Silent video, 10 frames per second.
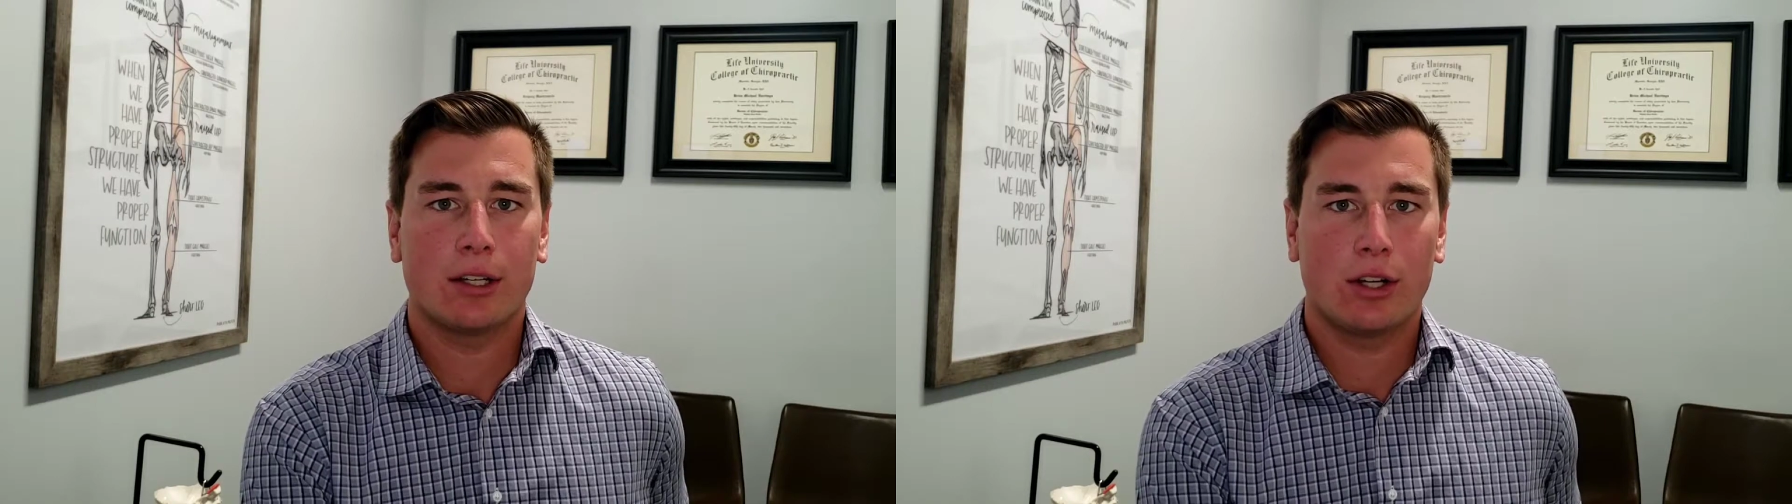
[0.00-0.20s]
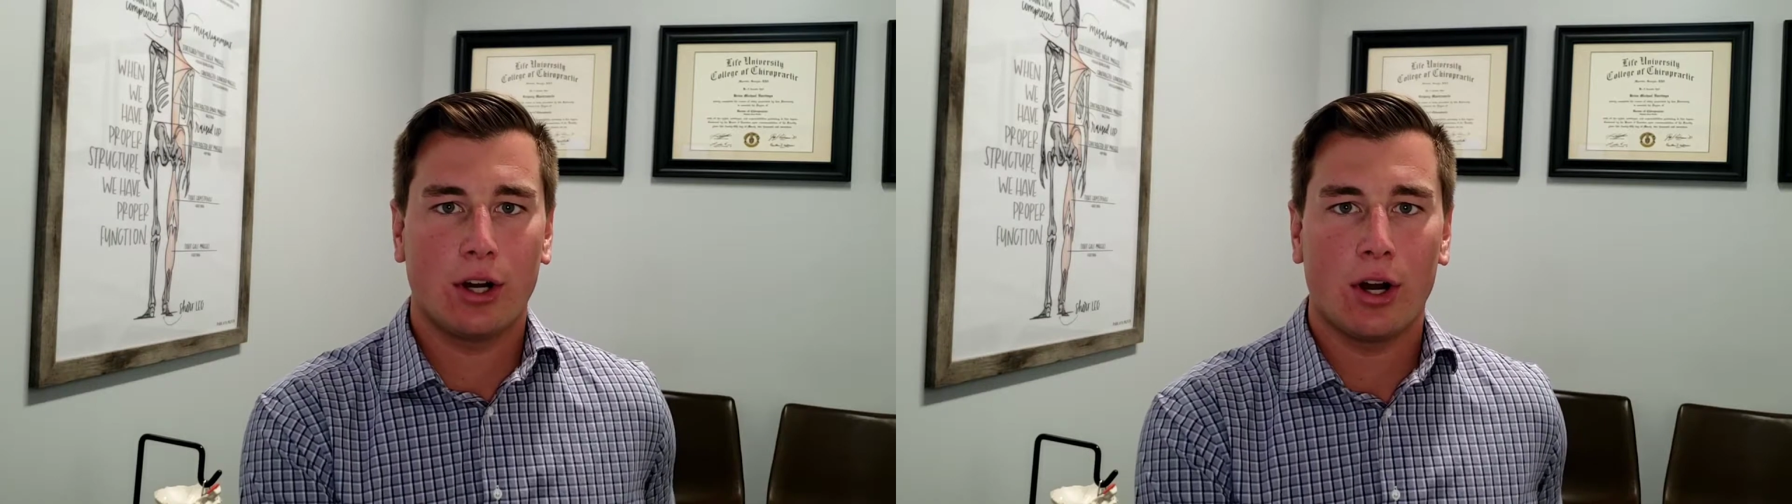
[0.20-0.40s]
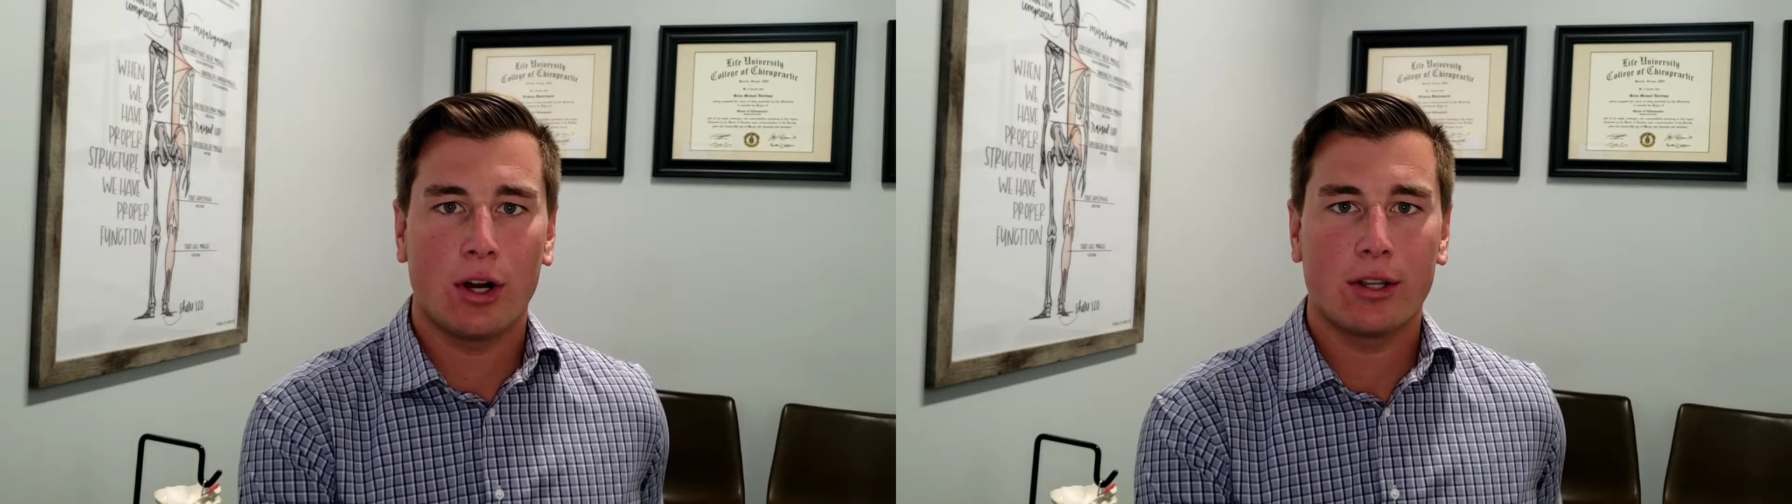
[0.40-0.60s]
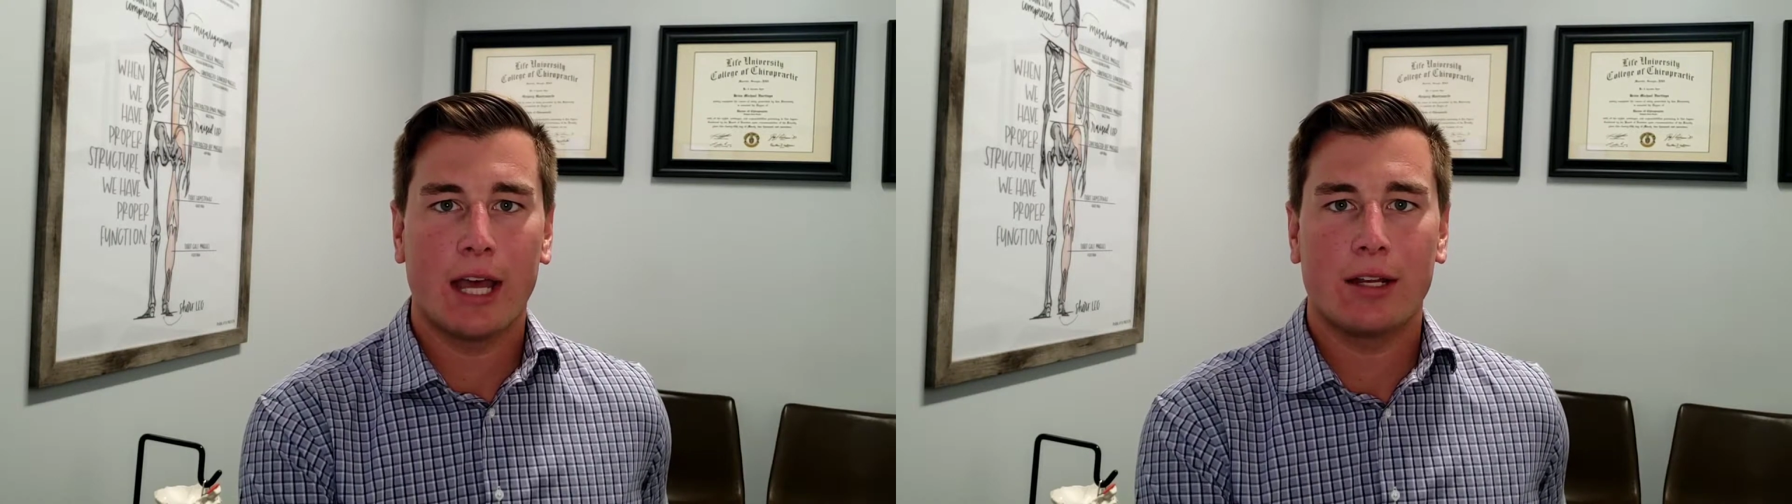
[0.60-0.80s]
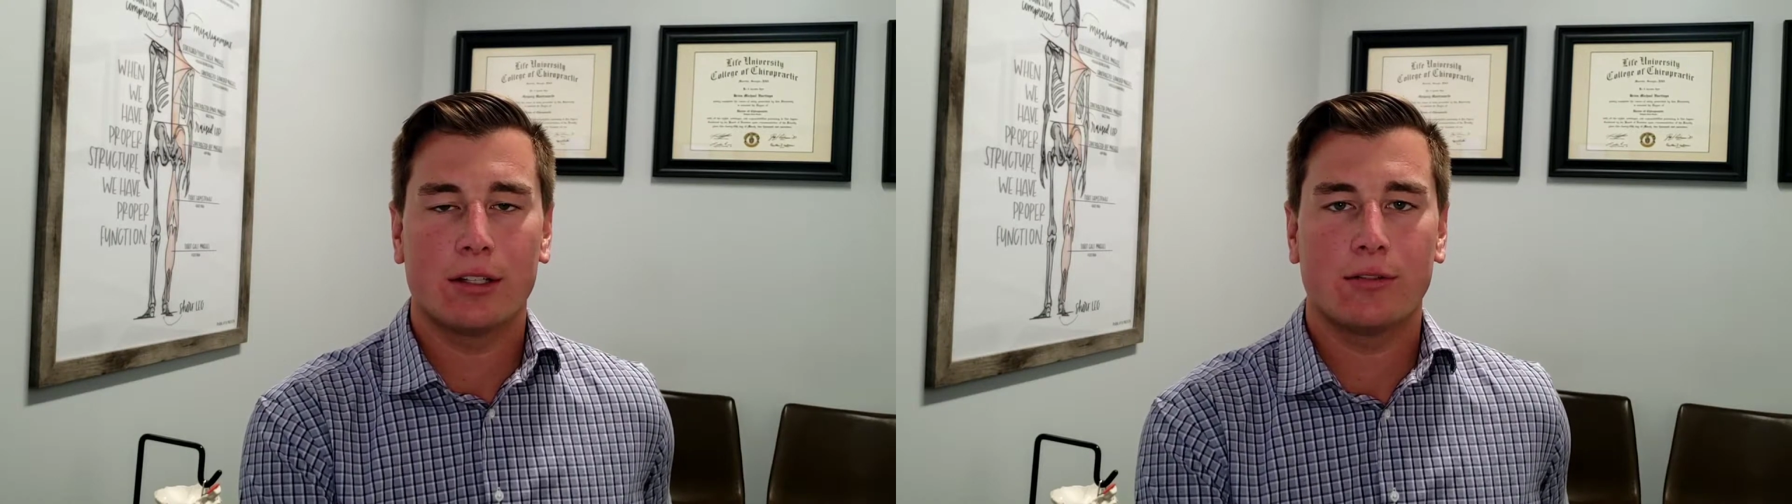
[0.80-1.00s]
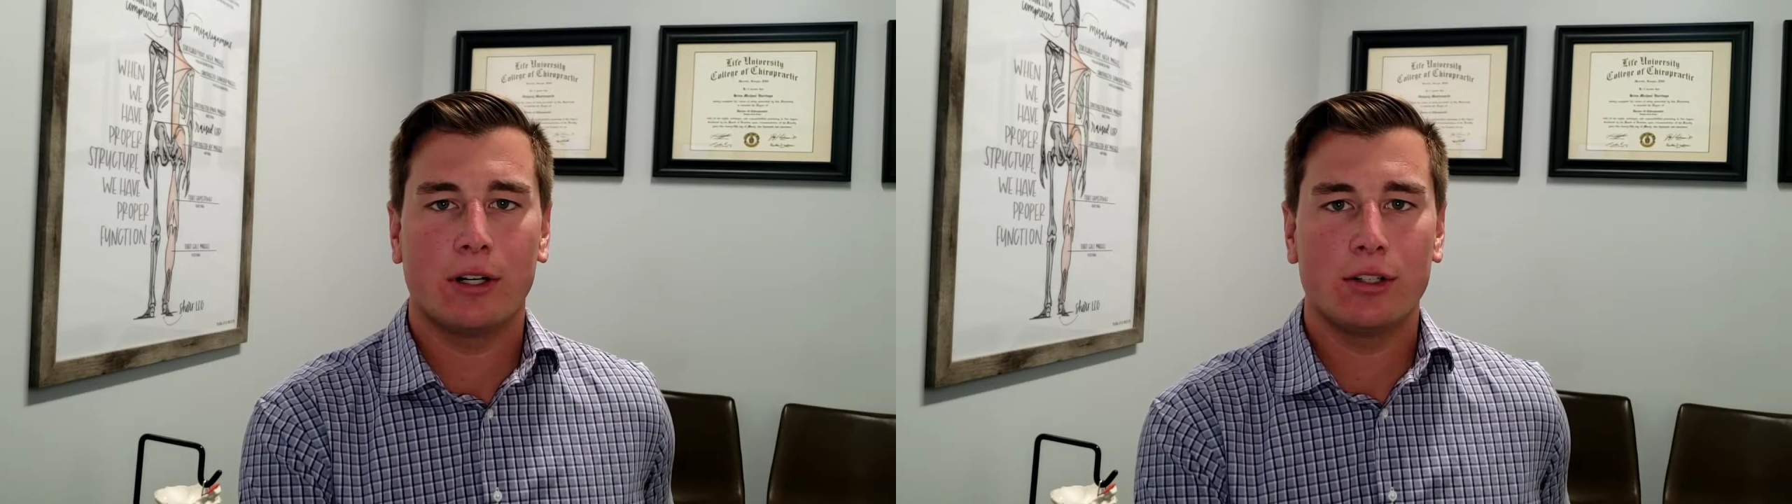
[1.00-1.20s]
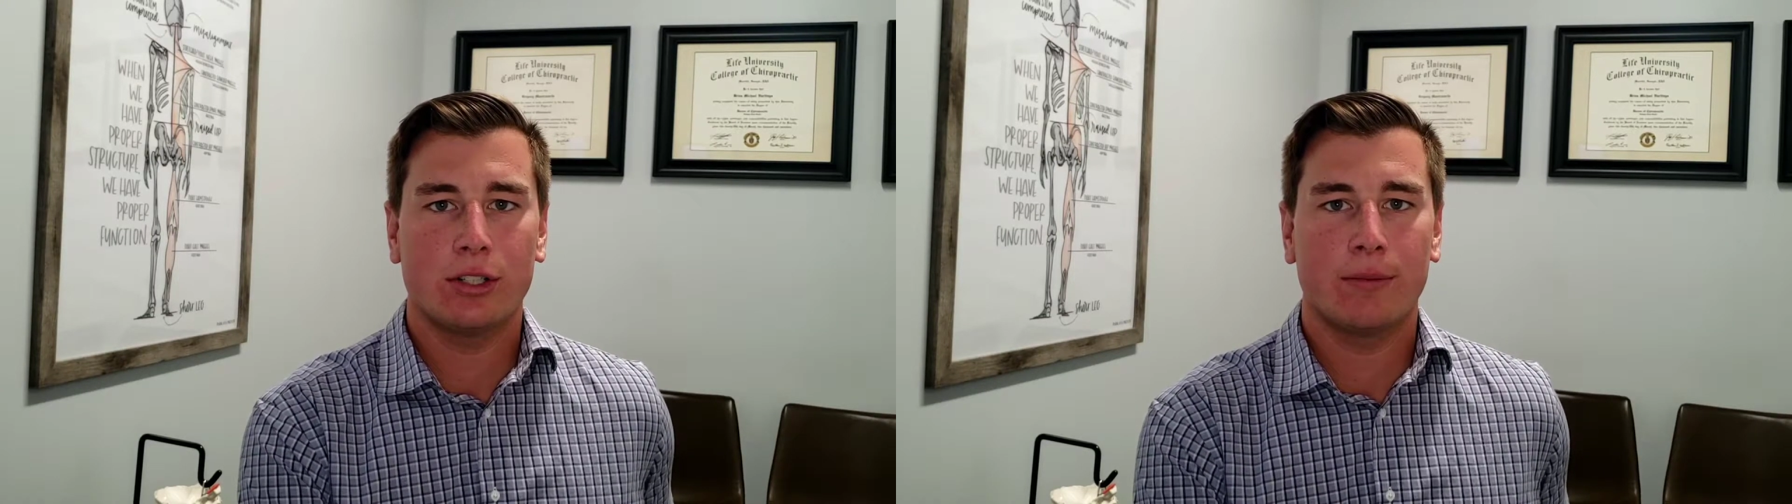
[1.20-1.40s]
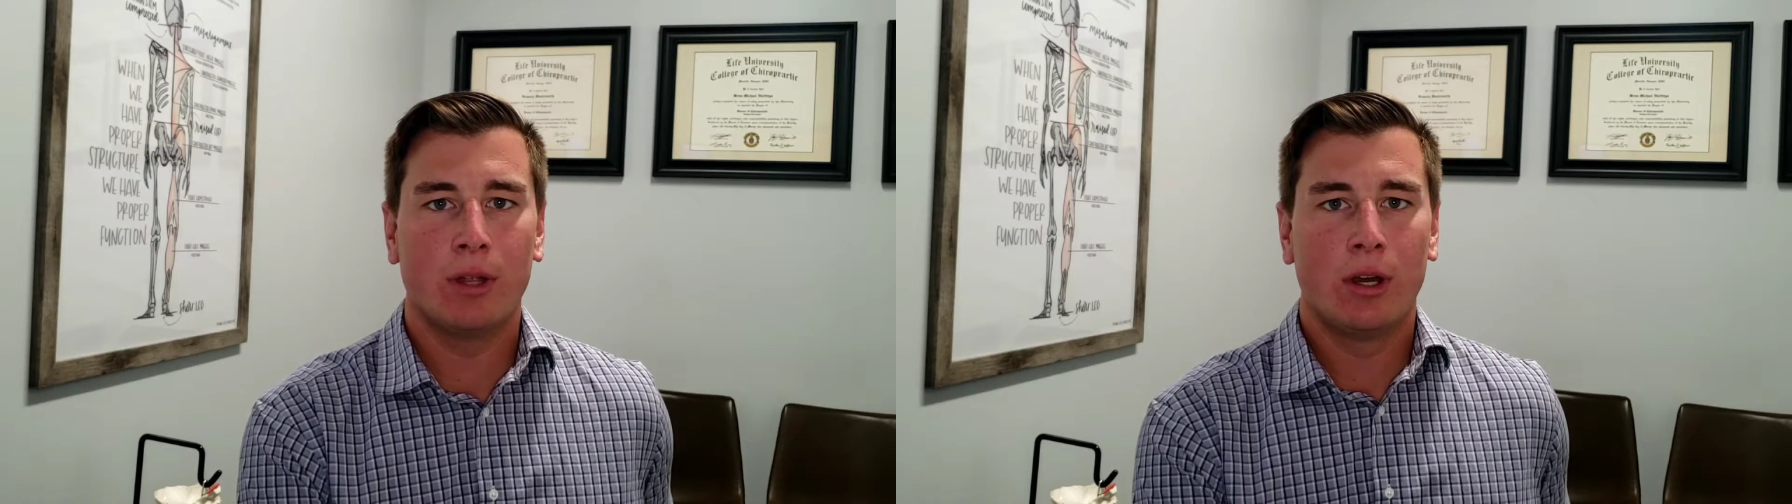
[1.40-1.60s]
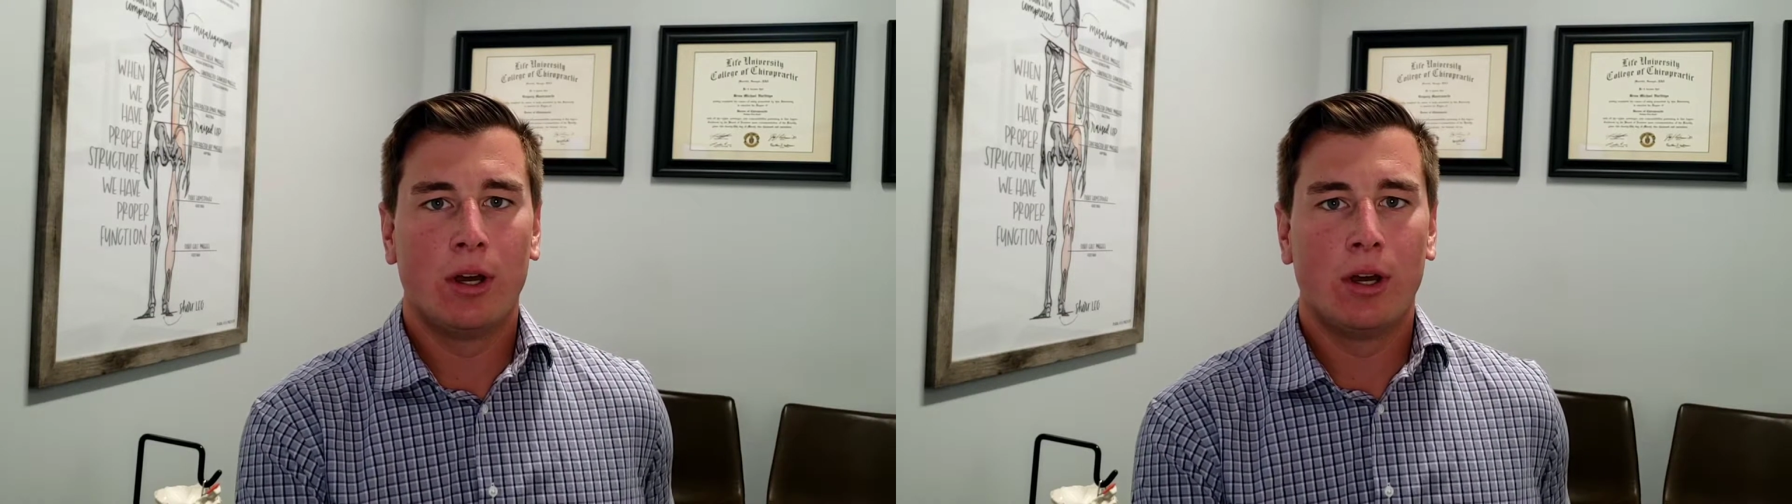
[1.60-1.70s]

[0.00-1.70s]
and guard that dysfunction,